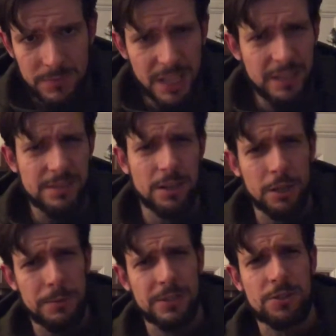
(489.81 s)
It is a little
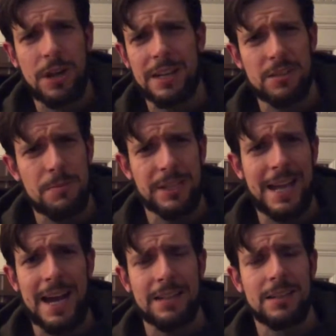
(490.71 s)
bit scratchy, but
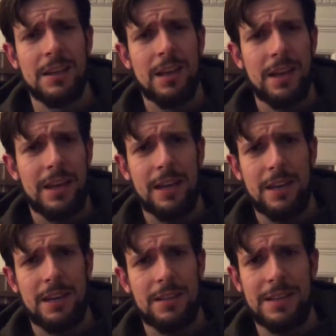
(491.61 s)

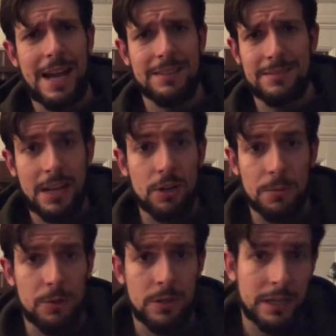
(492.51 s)
not
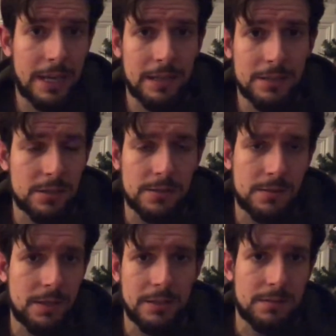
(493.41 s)
terrible. Again,
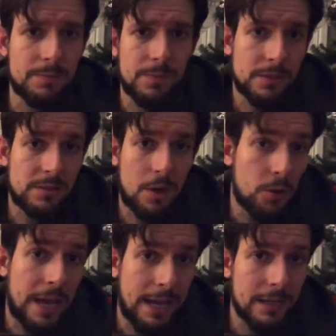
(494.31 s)
it's
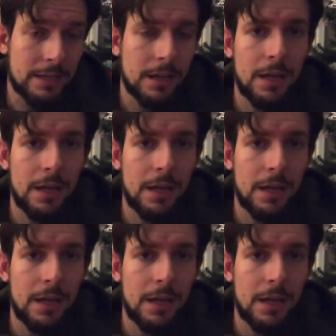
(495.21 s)
okay.